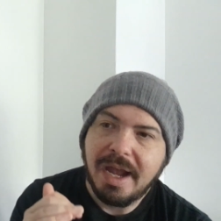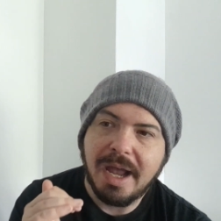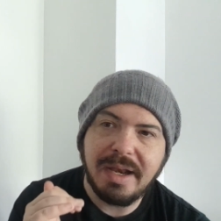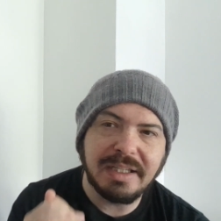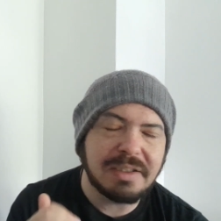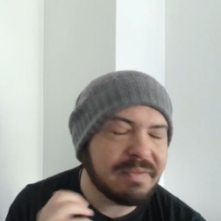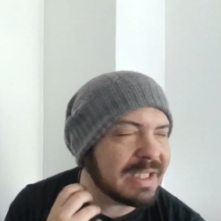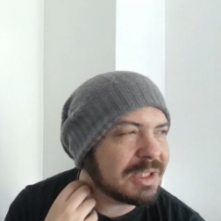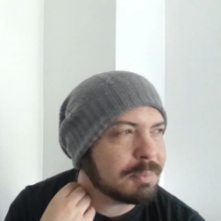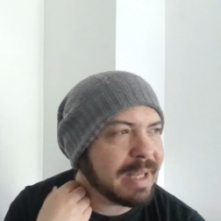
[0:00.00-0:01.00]
And as I've
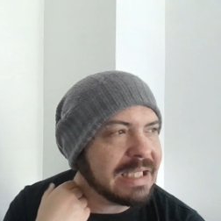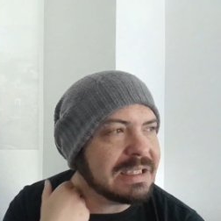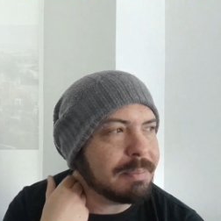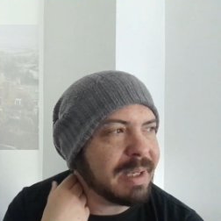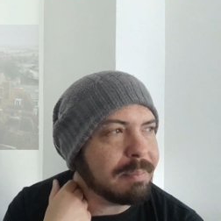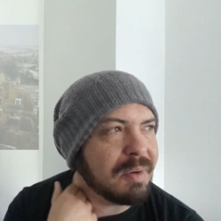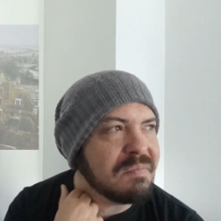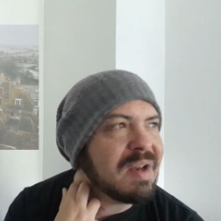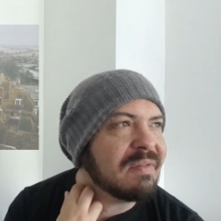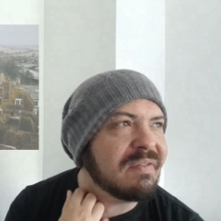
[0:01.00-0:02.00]
explained to people who've
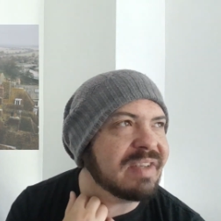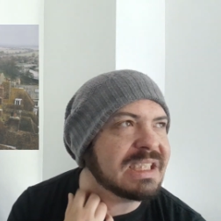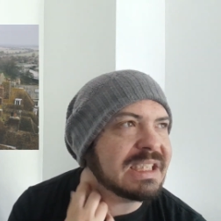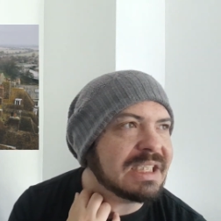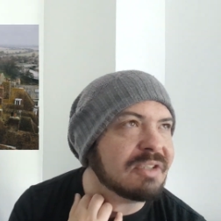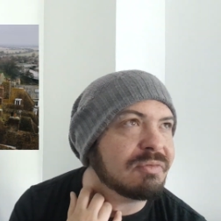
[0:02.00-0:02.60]
never visited